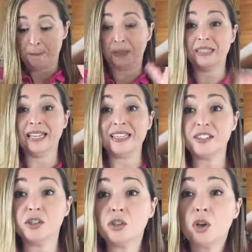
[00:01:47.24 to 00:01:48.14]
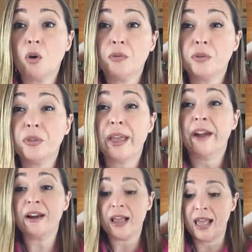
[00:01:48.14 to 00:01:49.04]
place your tofu
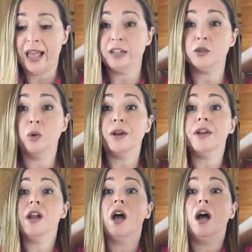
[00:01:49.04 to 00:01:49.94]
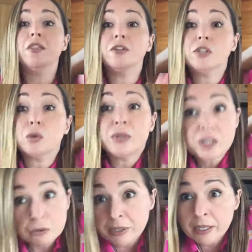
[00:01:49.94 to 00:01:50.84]
there, and do another
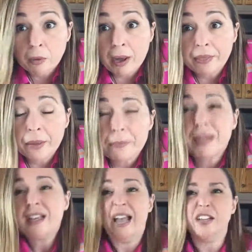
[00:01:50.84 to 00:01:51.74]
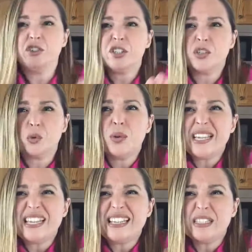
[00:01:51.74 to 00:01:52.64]
squeezerino on them. And just squeeze,
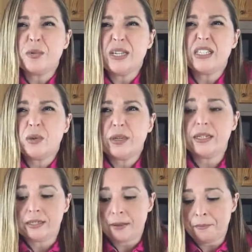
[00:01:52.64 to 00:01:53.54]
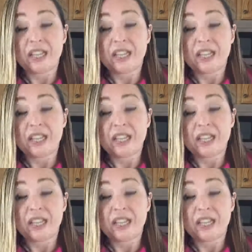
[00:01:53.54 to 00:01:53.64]
squeeze, squeeze.